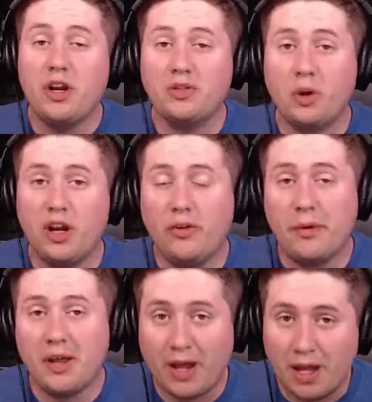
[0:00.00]
What is going on,
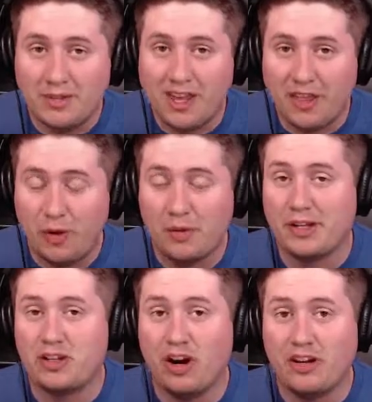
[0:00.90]
everybody? My name is Ethan. Welcome
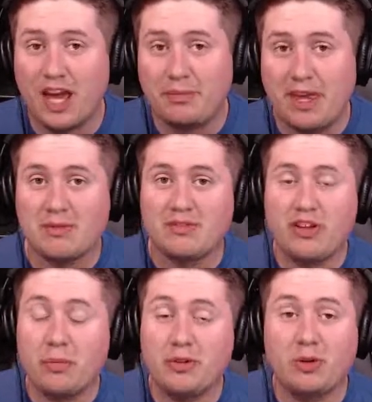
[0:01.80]
back to Hardcap Games.
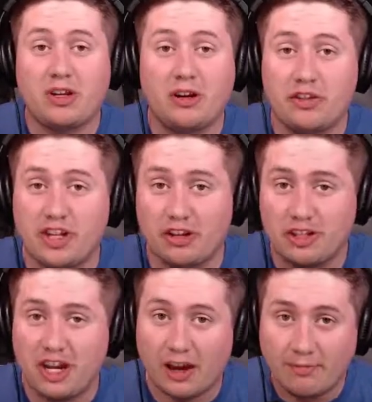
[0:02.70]
Another episode here on the
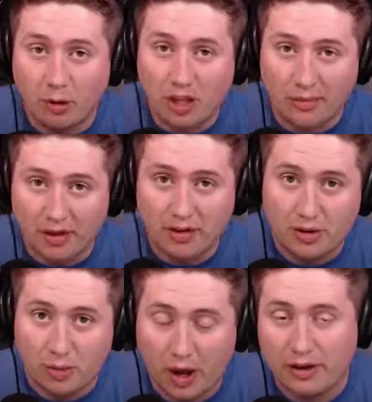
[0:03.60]
channel today of Pokemon
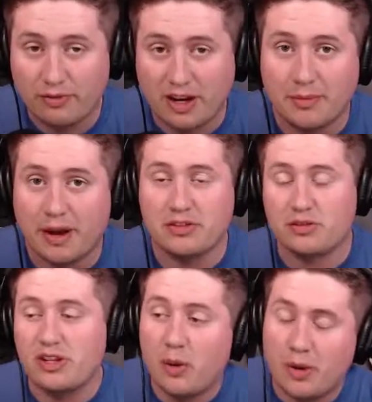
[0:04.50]
Y
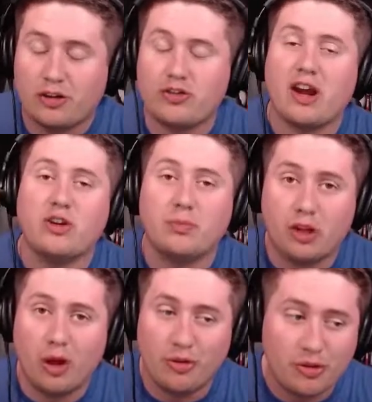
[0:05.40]
Randomizer. Now, we are trying to
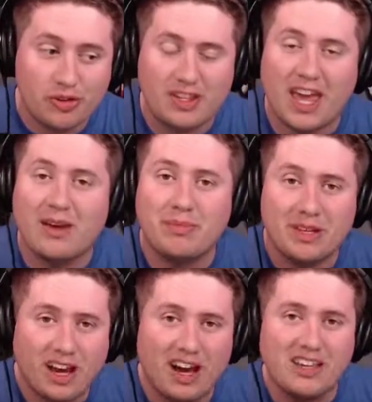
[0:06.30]
blow through this game
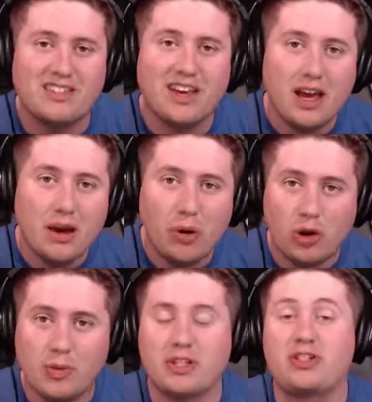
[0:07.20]
because
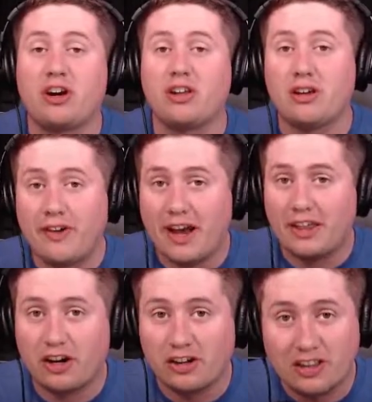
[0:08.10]
Pokemon Scarlet and
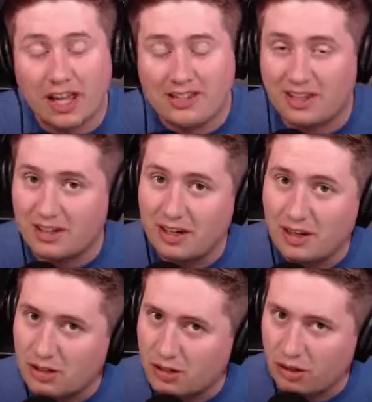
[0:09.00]
Violet are less than
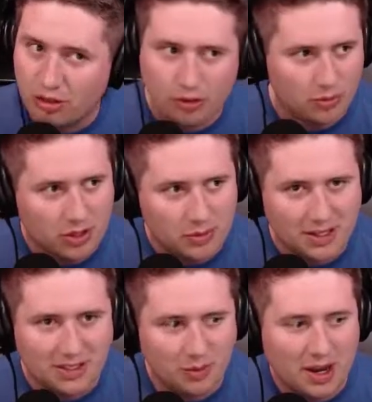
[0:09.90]
three
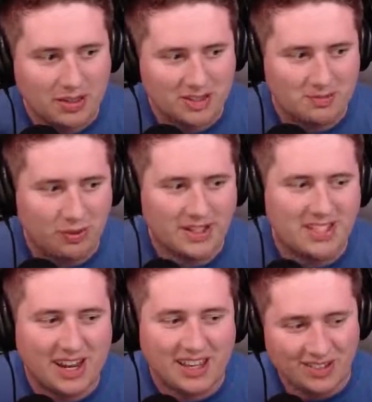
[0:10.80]
weeks away at this
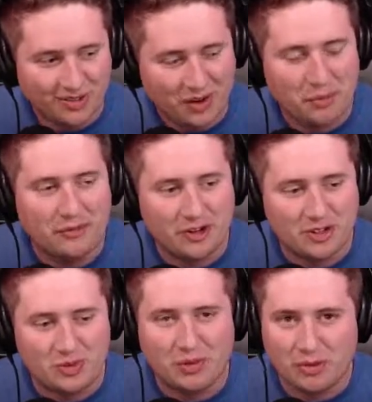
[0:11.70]
point. Today is November
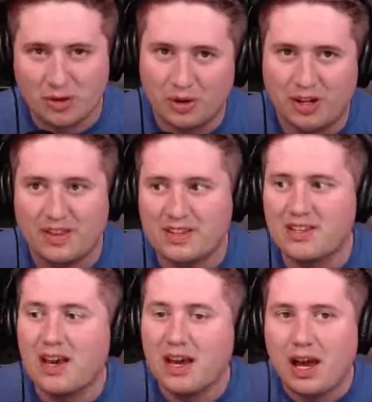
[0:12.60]
first when I'm recording
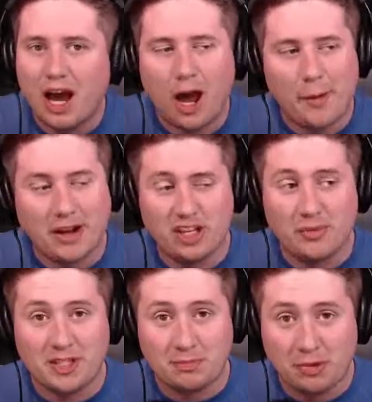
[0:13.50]
this. Uh, I'm
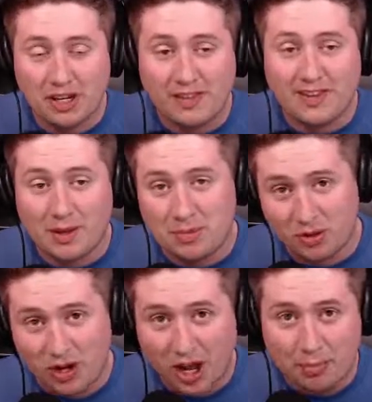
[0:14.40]
actually going to be splitting this
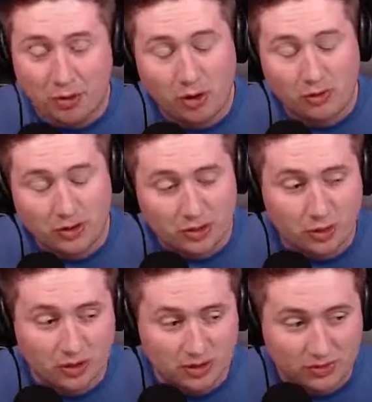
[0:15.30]
episode up over the
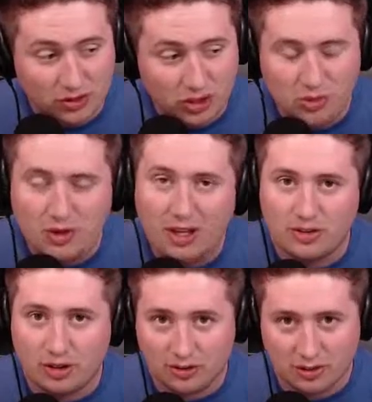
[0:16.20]
course of two
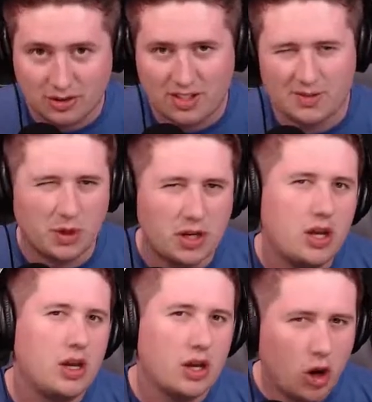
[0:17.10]
days. So you guys are going to see this
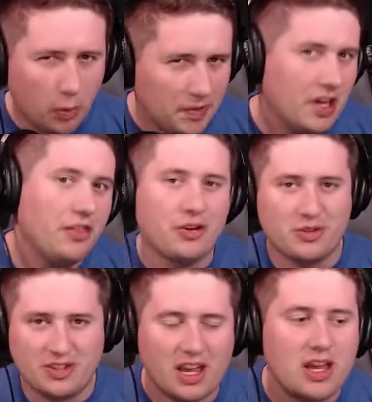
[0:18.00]
one hopefully on
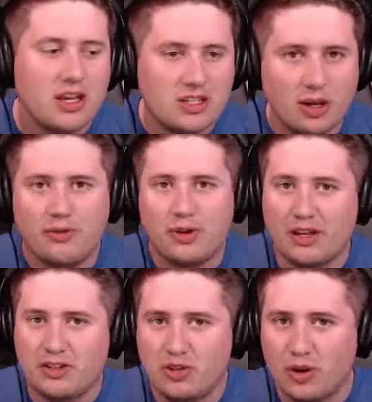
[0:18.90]
Thursday. So if you
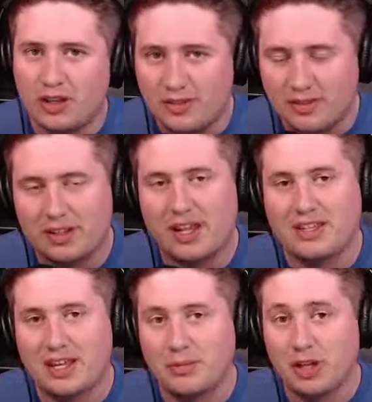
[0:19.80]
guys enjoy, leave a
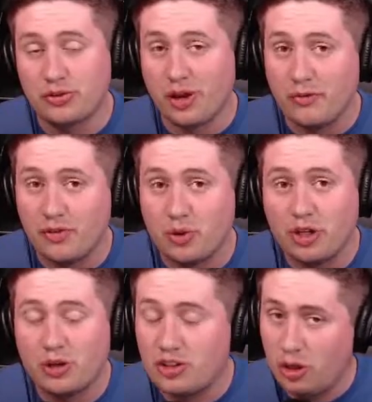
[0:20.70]
like down below. Subscribe if you
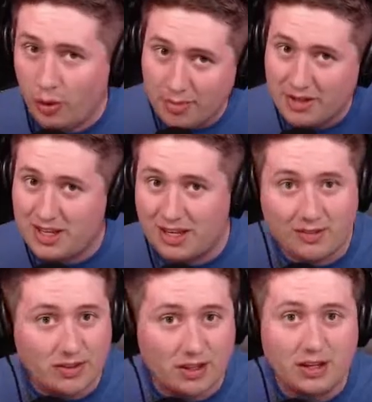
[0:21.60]
are new because you don't want to miss
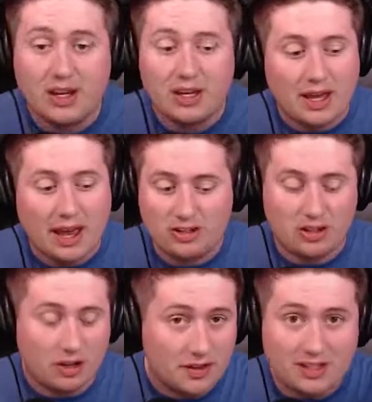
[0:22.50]
any of the
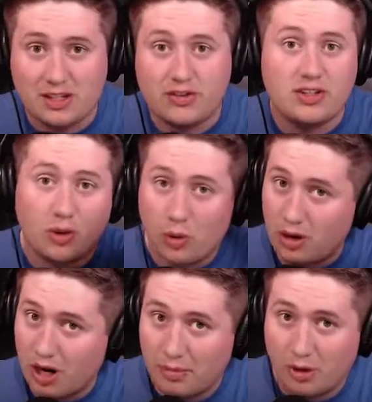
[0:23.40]
action on this series
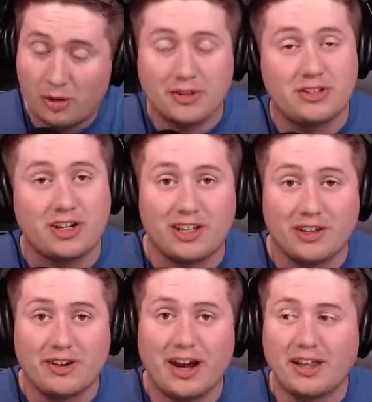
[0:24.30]
or on Pokemon
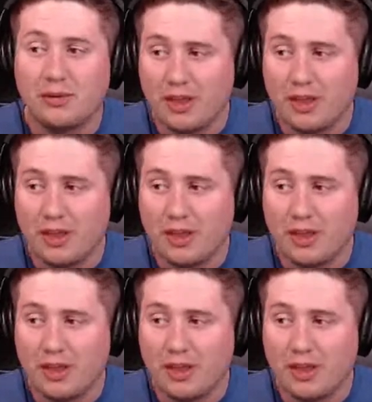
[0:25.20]
Scarlet and Violet.